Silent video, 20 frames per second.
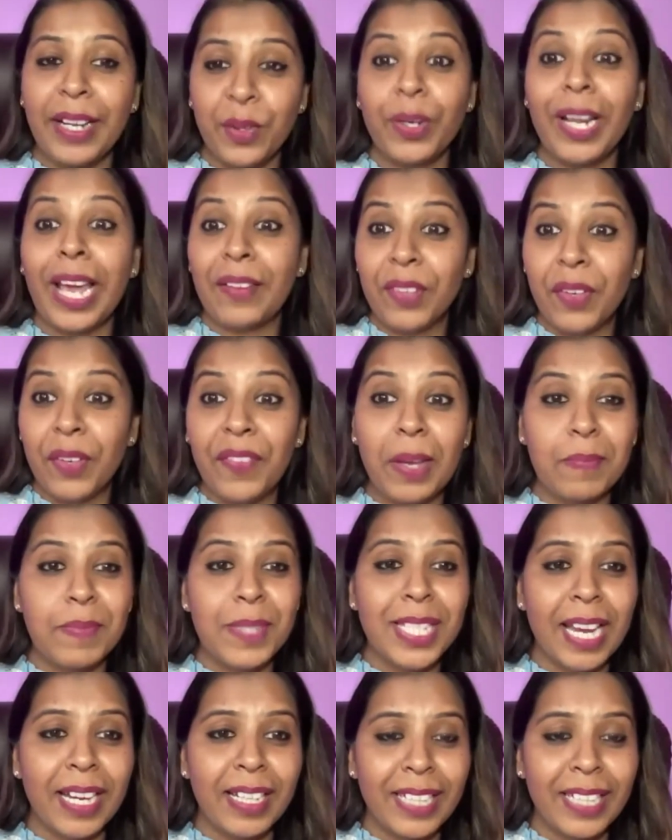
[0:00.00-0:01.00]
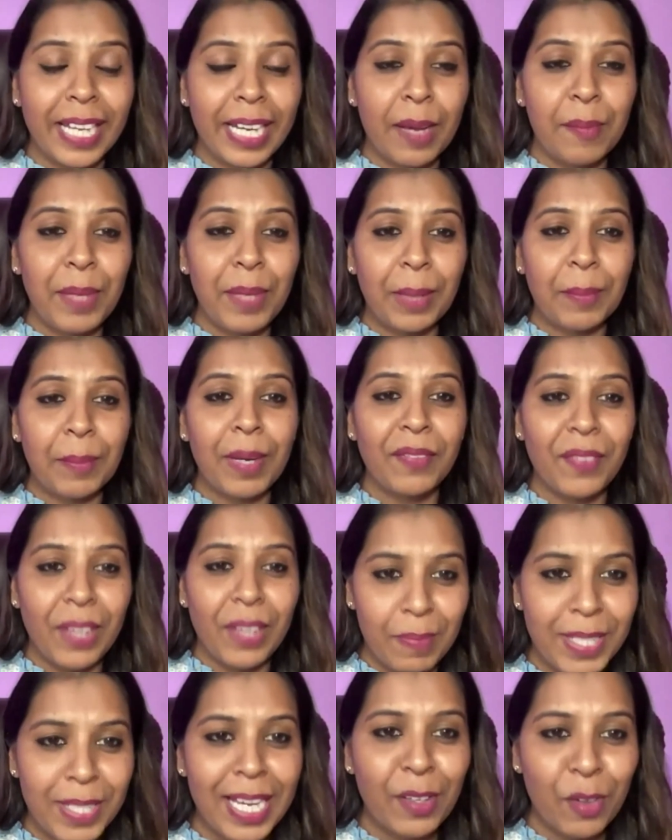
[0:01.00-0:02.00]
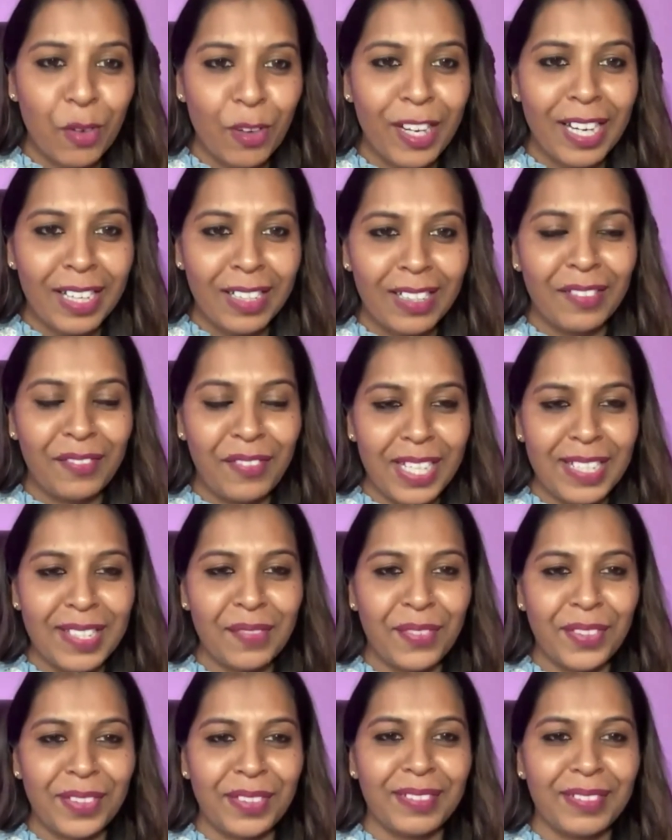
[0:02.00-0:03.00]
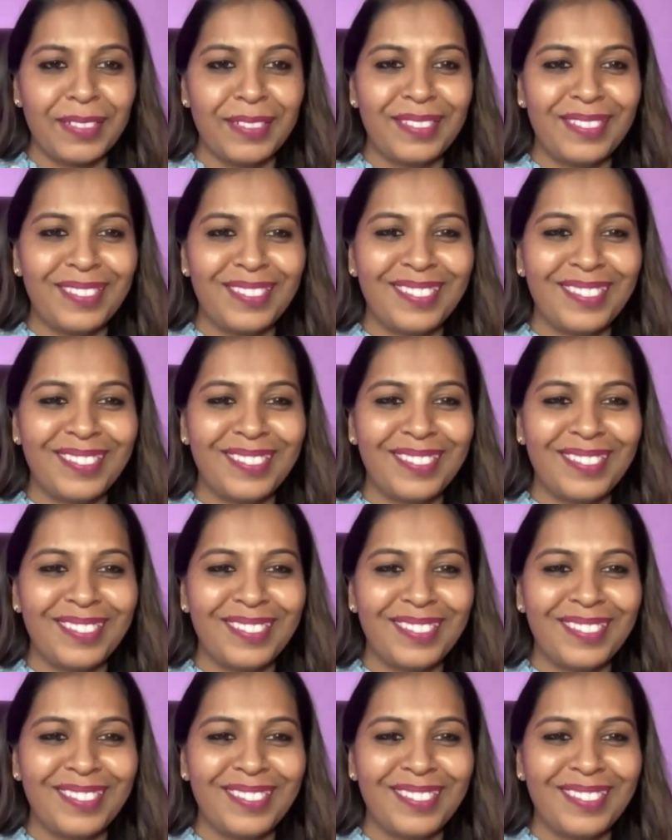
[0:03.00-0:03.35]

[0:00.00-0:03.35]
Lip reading: I don't have a website. Can I make my website on FlexiFunnel?